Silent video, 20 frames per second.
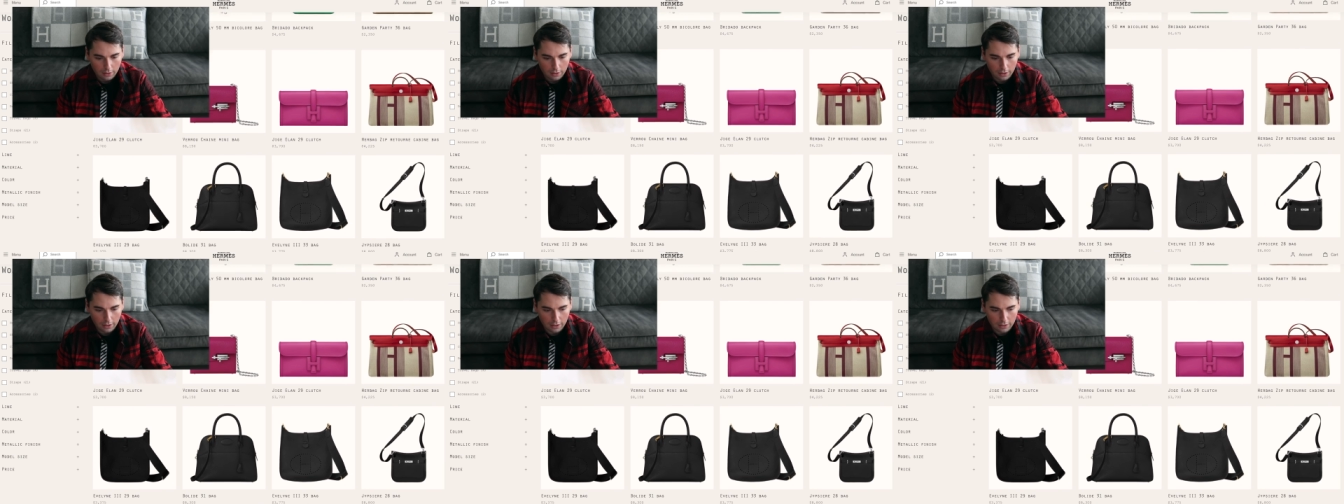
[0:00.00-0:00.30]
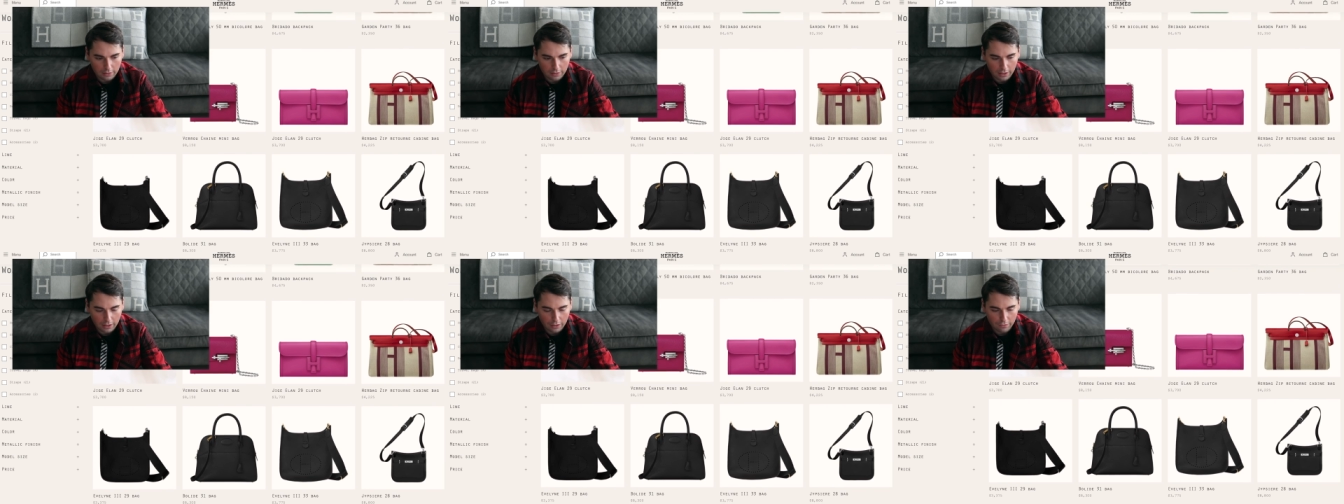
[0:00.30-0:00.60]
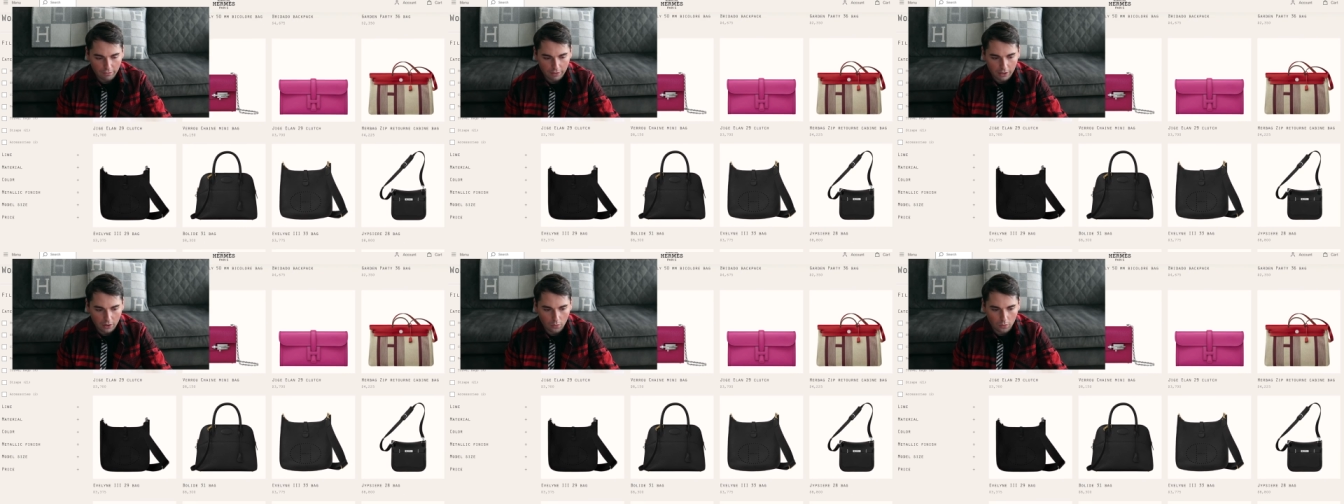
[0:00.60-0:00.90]
And then
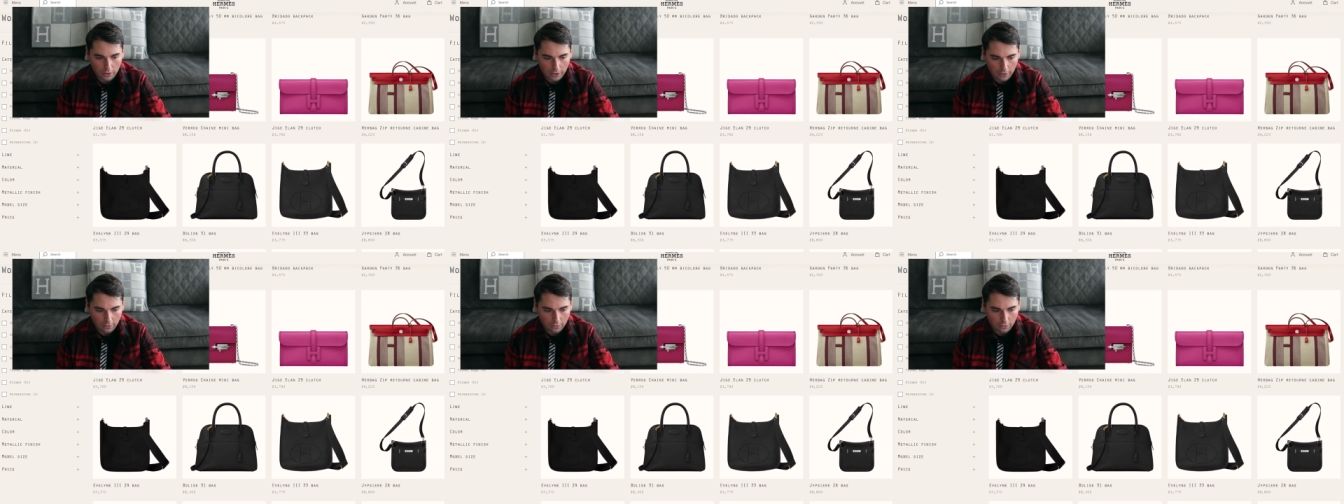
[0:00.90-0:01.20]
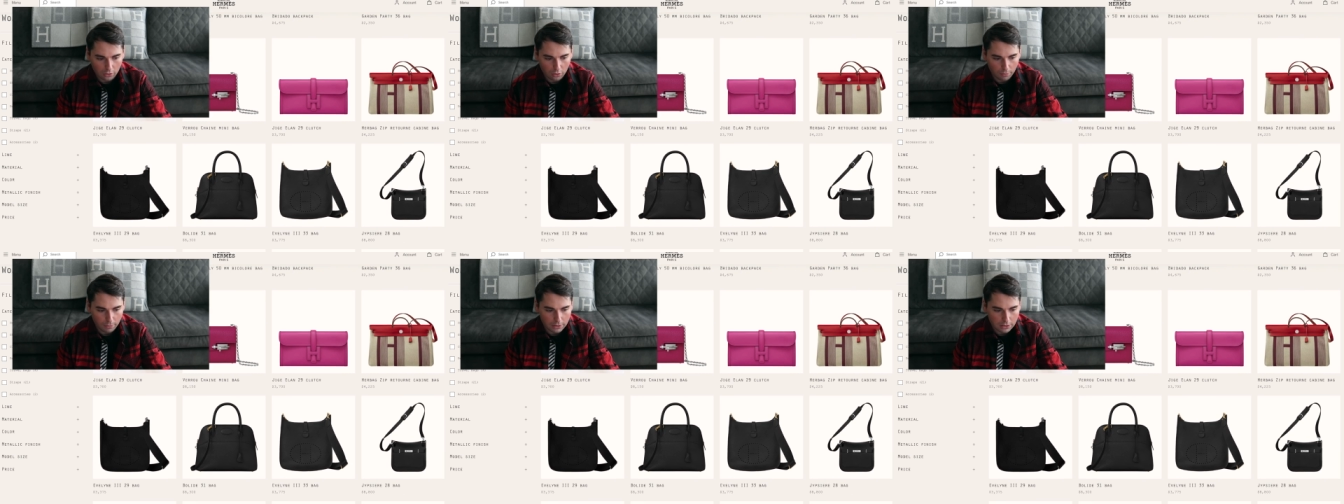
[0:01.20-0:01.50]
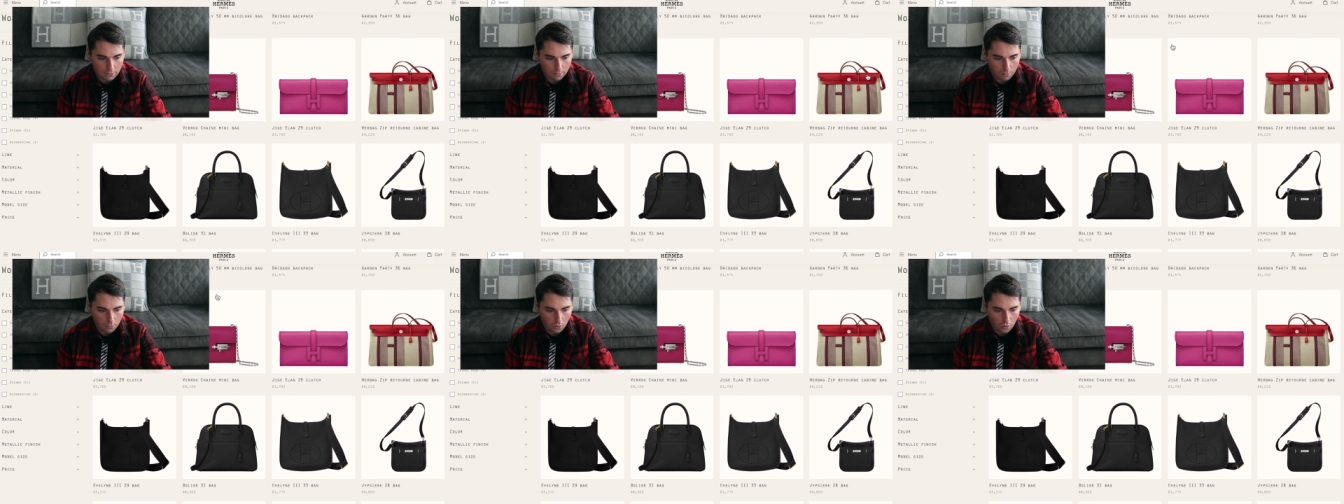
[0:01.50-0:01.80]
if I go down a little
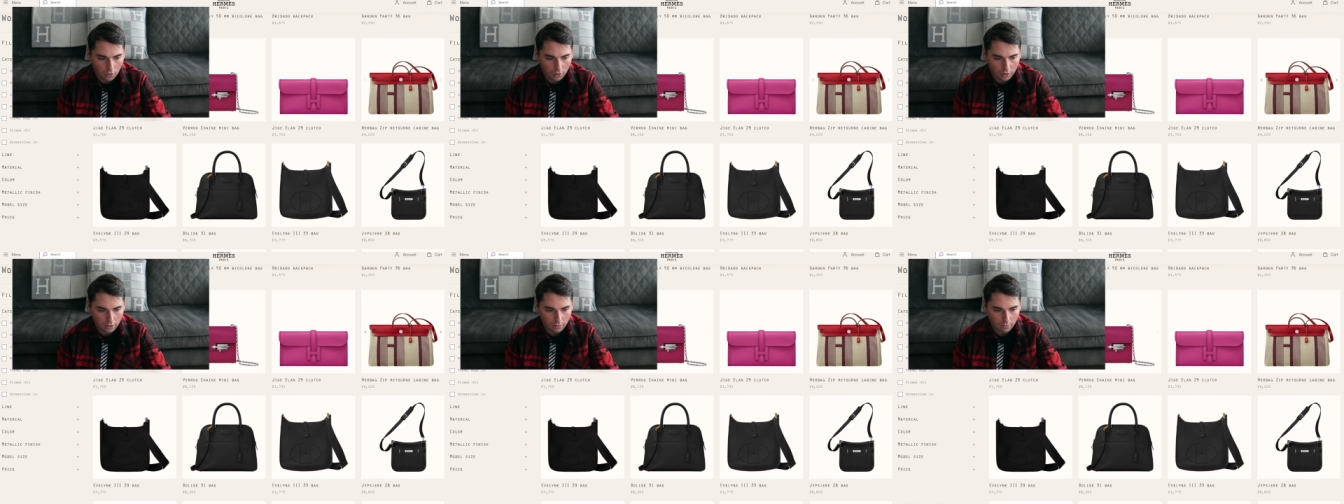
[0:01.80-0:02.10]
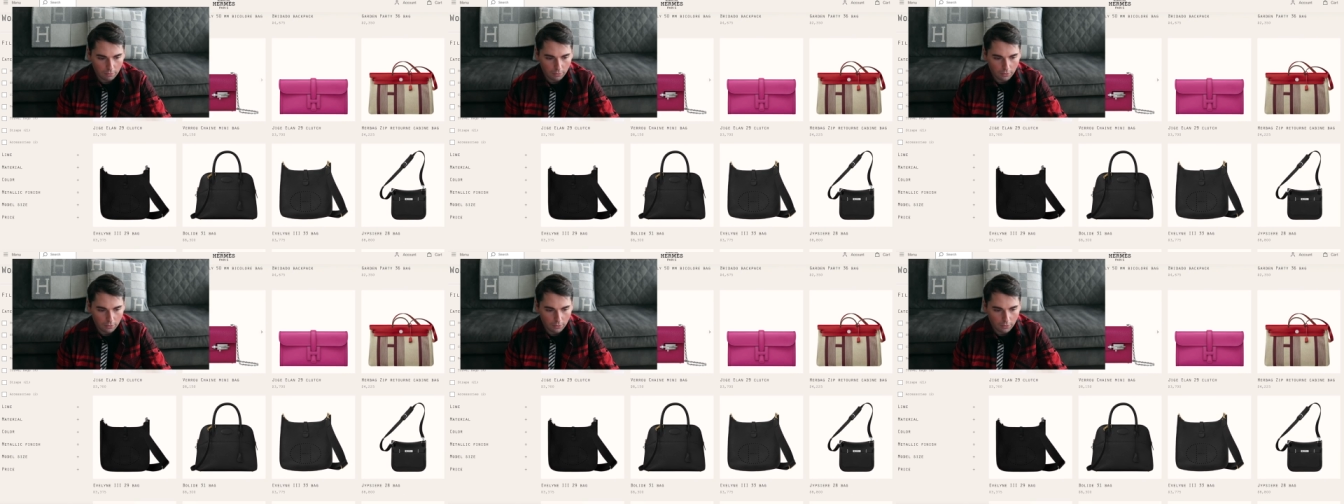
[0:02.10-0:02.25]
bit more,